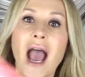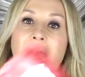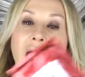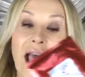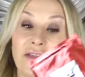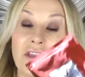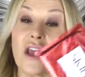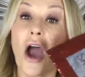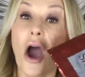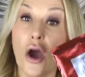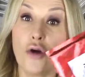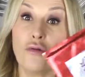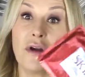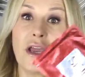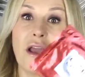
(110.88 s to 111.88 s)
had the
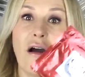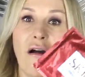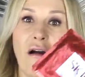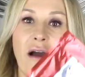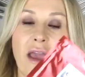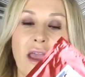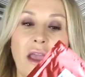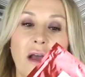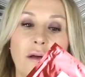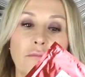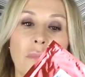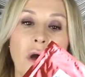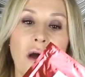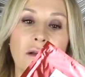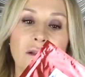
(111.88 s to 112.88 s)
only eye
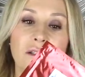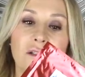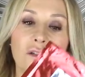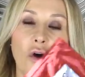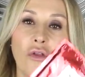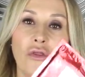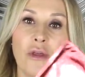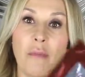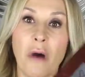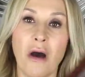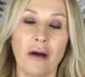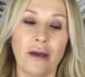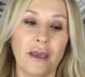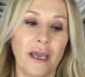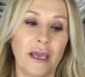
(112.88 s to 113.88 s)
masks on the
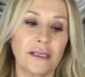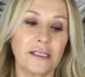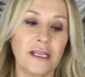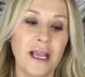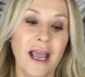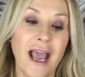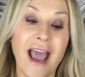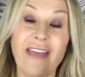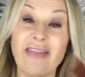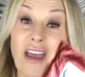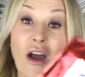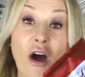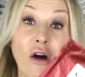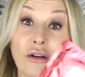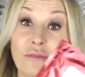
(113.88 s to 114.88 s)
market, and
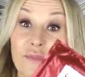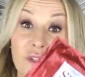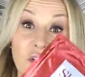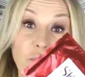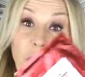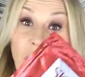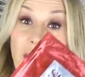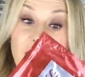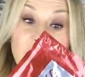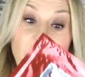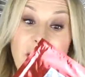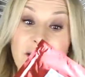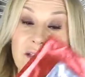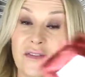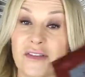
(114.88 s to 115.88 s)
they are super
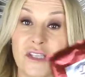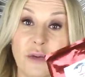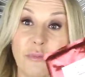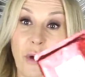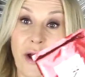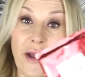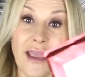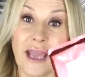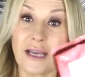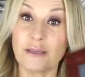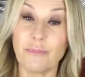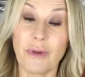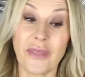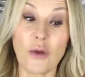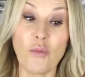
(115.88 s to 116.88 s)
expensive, super
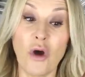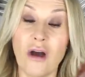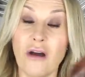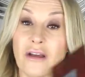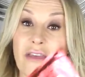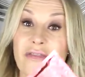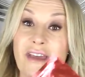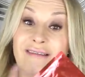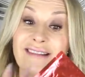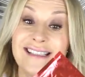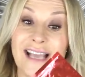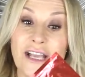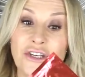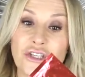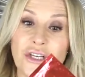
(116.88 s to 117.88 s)
high-end, but they work. They're
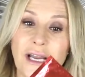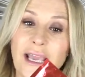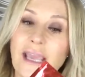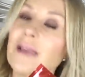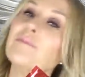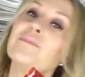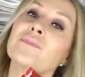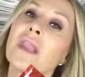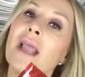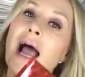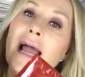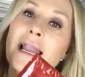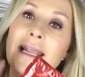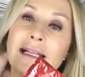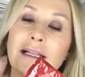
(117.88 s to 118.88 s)
essentially
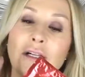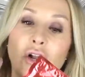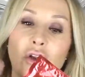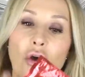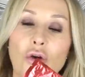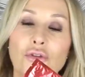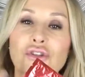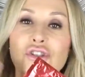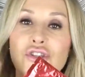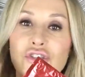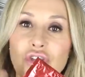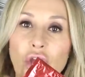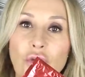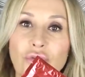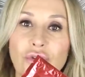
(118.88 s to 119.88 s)
a little cloth
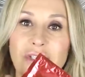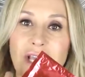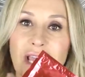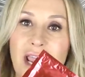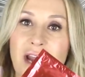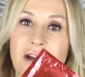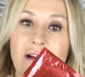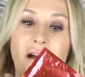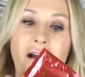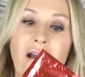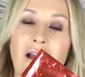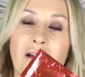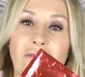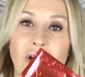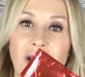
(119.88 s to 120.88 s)
soaked in
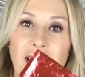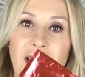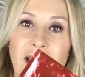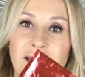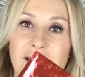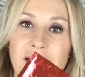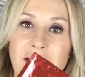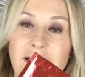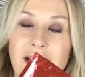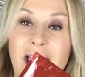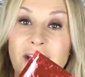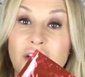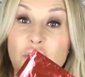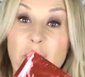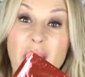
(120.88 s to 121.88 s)
hyaluronic acid
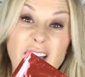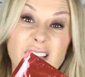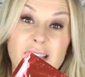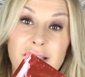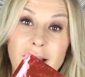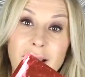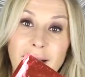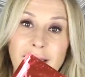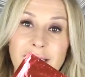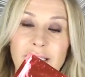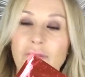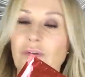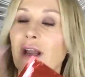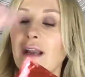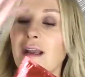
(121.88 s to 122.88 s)
and humectants like
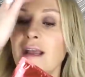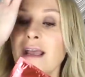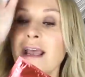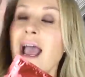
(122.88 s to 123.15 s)
glycerin,